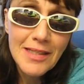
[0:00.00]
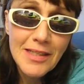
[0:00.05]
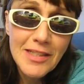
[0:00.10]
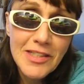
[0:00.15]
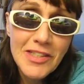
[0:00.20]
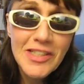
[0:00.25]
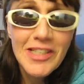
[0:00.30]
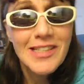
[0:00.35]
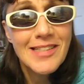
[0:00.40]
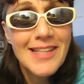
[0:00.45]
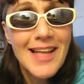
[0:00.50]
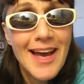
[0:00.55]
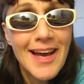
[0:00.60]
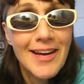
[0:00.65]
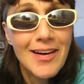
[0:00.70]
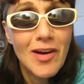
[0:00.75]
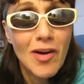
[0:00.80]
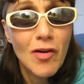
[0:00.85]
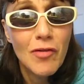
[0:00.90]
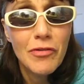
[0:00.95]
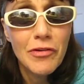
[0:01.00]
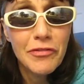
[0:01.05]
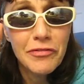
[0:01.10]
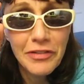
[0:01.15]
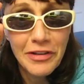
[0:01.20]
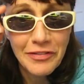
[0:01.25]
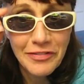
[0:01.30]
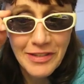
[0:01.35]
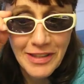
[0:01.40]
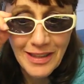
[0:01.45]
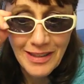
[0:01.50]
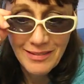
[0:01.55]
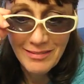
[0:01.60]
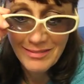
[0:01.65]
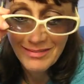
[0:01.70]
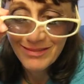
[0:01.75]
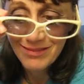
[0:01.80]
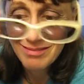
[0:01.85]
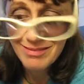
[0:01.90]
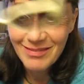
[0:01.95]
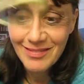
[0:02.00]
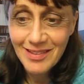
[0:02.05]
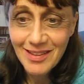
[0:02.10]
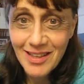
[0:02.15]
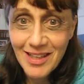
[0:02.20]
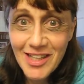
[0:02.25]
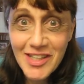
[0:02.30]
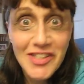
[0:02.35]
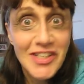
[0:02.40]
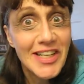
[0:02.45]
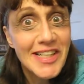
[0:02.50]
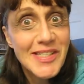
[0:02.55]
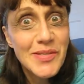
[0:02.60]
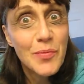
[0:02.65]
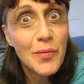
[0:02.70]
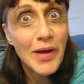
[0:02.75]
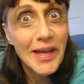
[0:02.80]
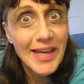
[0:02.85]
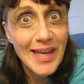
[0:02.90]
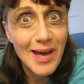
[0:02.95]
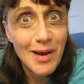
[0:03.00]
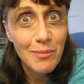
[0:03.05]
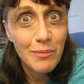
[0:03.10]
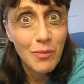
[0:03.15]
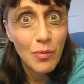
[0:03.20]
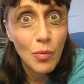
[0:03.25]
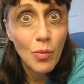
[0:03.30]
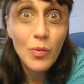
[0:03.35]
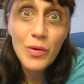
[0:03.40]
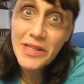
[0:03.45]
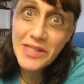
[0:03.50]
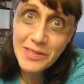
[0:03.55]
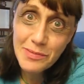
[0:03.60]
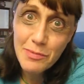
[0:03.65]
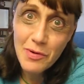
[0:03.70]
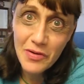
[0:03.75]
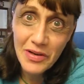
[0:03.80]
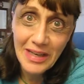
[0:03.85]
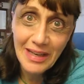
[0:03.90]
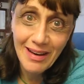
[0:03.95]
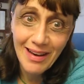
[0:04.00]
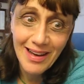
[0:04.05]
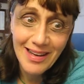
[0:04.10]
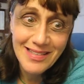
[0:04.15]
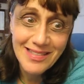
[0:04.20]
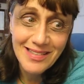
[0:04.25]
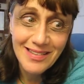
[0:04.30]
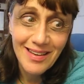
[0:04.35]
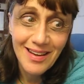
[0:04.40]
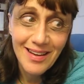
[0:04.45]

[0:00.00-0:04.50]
She's not over 50. She doesn't wake up with smoky eyes.